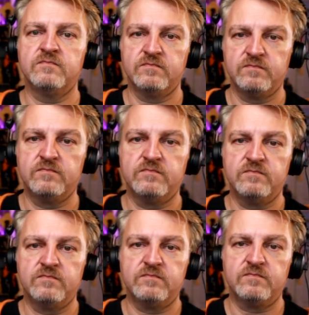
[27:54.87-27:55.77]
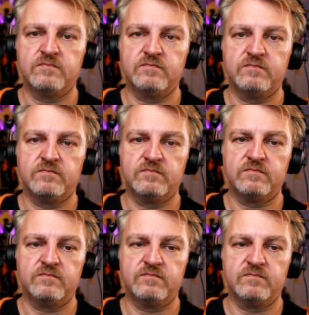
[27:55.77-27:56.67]

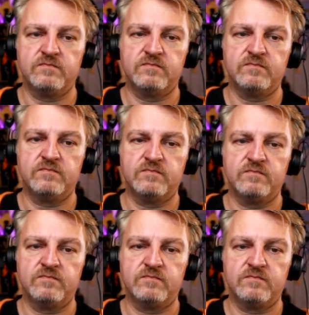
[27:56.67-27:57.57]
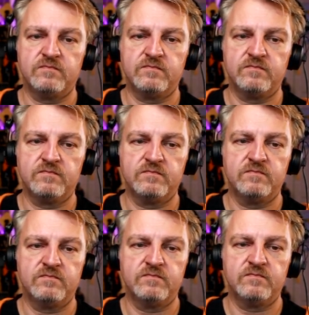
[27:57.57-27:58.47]

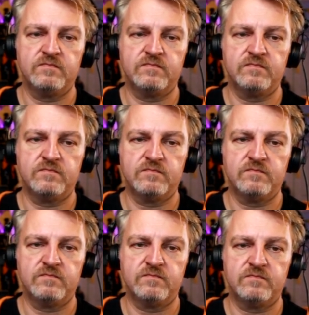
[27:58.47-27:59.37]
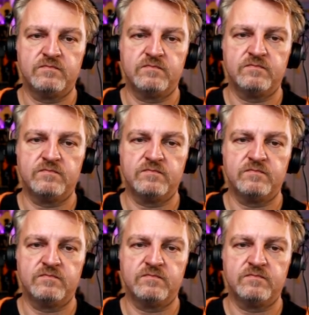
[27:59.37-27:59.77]
The person shown says nothing.